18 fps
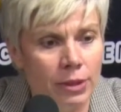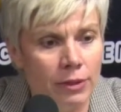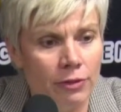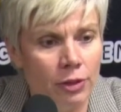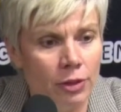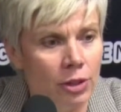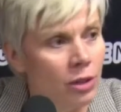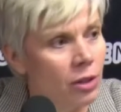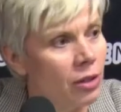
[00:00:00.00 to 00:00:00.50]

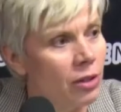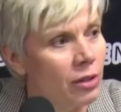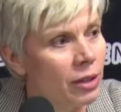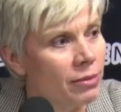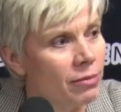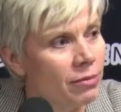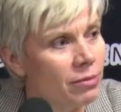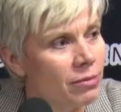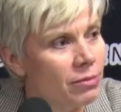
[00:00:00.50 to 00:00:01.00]
for her,
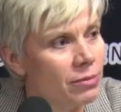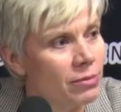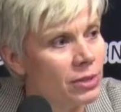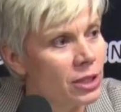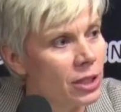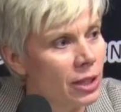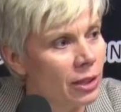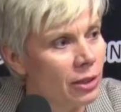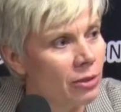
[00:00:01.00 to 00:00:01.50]
and
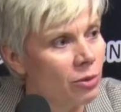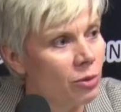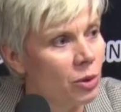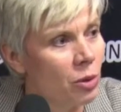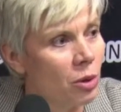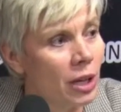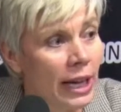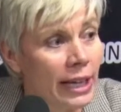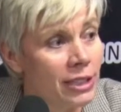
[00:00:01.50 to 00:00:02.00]
so we
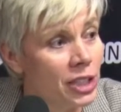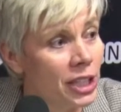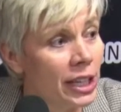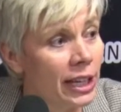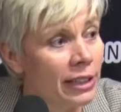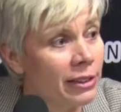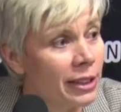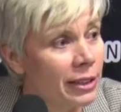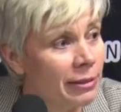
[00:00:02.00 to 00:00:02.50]
were glad she
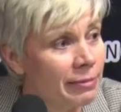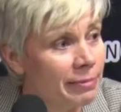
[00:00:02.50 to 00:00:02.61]
got there.